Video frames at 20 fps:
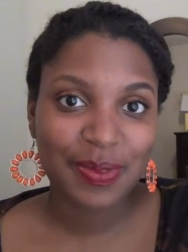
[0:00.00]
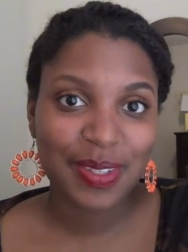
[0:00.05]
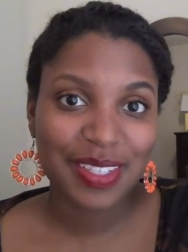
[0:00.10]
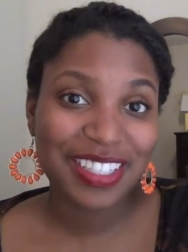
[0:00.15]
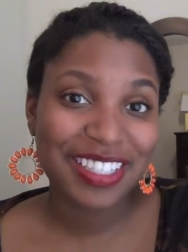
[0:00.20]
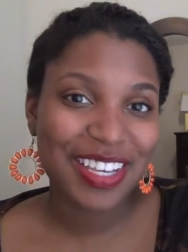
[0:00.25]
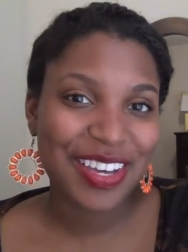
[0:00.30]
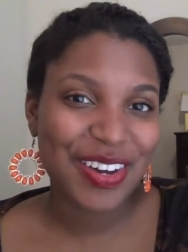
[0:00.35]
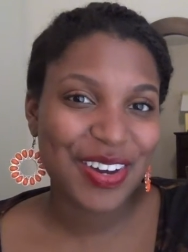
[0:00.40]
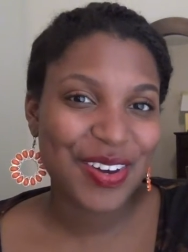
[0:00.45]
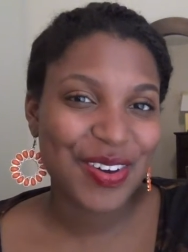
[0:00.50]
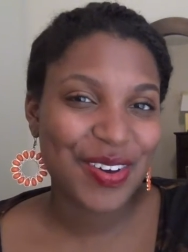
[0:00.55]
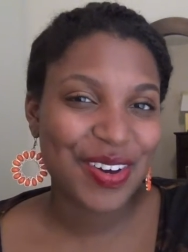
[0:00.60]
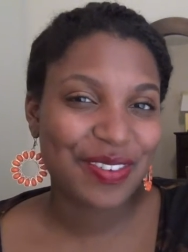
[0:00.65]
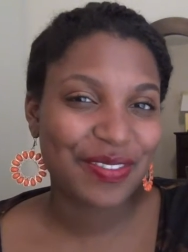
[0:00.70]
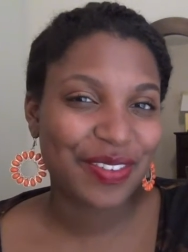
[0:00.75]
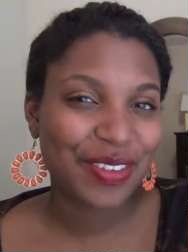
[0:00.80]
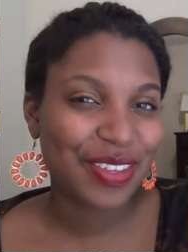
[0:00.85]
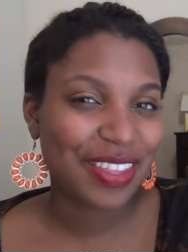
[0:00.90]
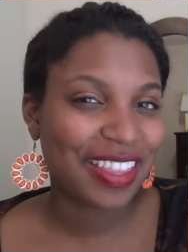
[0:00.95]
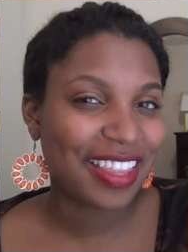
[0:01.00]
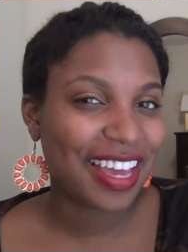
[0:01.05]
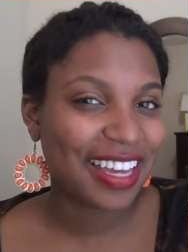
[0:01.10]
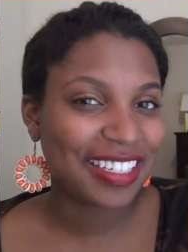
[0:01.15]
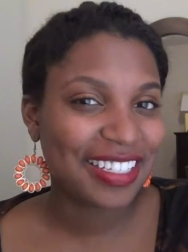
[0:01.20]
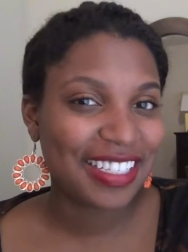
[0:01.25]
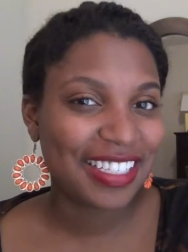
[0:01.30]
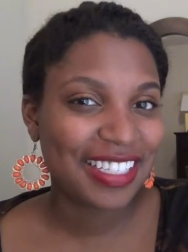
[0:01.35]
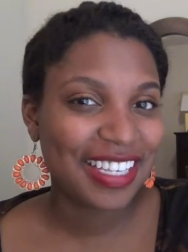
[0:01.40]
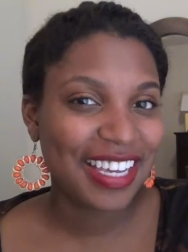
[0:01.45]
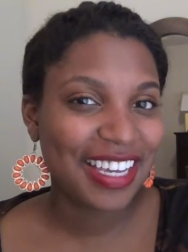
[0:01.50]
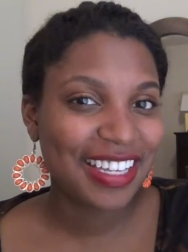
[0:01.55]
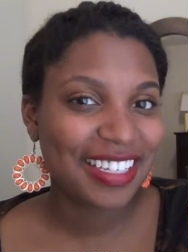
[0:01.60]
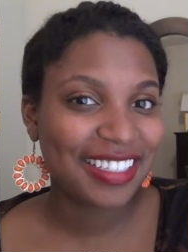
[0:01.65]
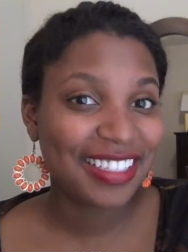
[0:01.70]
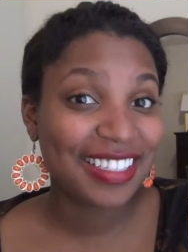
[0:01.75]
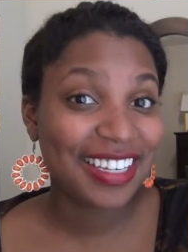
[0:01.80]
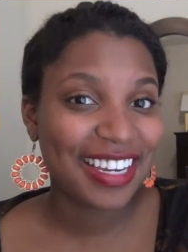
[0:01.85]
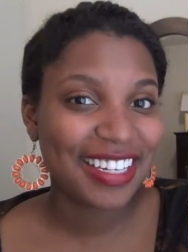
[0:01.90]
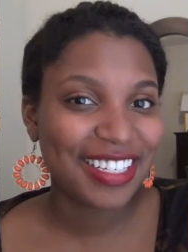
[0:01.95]
so if you'd like to see
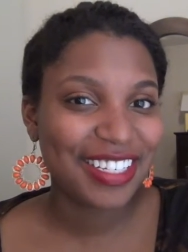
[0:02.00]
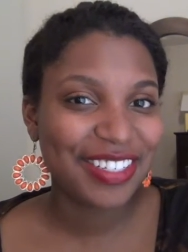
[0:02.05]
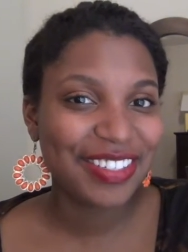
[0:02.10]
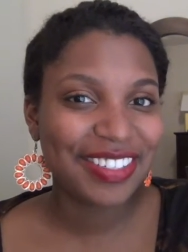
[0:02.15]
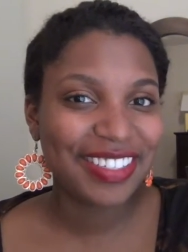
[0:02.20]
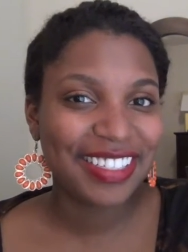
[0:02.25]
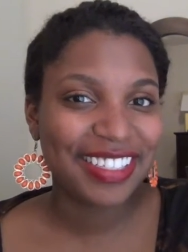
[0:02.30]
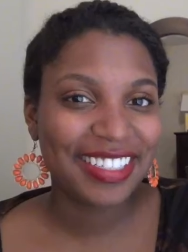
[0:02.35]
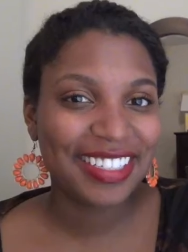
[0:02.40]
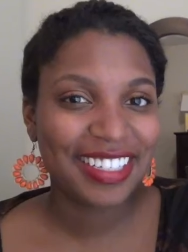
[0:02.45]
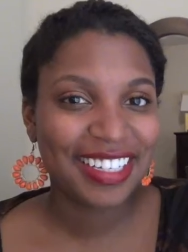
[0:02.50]
it stay tuned